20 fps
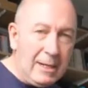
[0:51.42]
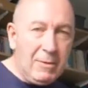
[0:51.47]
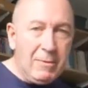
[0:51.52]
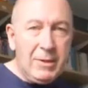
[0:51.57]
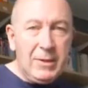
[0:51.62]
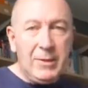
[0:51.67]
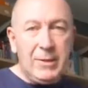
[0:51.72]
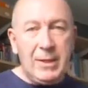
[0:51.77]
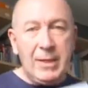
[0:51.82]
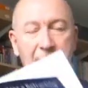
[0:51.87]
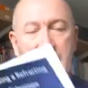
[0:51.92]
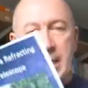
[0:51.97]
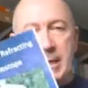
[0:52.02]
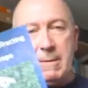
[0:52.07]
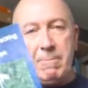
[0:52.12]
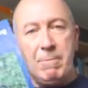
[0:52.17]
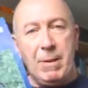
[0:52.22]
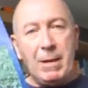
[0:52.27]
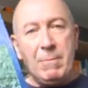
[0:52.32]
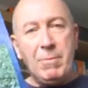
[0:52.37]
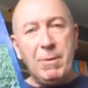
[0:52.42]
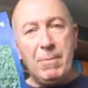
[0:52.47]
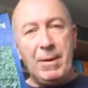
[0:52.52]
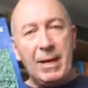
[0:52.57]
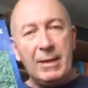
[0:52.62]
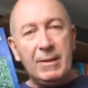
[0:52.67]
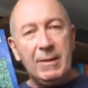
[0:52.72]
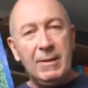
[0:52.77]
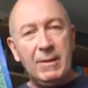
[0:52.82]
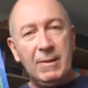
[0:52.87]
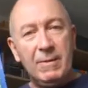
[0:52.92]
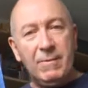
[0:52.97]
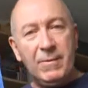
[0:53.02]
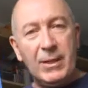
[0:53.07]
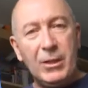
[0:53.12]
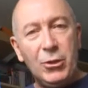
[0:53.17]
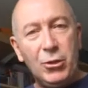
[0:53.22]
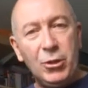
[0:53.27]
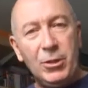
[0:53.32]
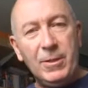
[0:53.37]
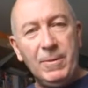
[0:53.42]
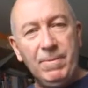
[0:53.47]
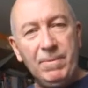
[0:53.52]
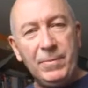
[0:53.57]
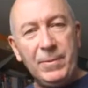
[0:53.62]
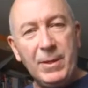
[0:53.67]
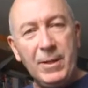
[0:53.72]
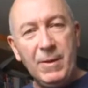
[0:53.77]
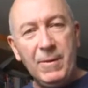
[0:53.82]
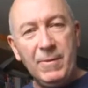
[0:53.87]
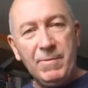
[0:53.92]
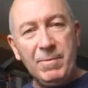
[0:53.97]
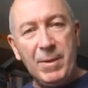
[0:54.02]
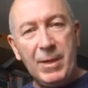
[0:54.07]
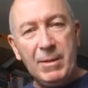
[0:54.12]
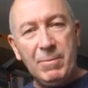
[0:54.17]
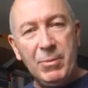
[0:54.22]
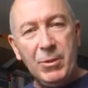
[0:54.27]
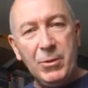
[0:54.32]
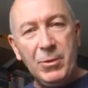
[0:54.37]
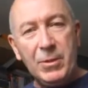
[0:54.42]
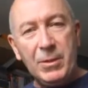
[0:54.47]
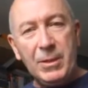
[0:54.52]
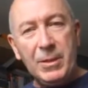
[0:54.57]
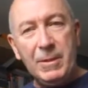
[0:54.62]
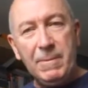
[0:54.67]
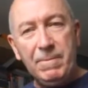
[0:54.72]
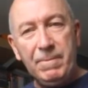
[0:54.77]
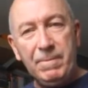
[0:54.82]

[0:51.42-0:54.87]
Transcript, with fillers: here is the paperback version of my book.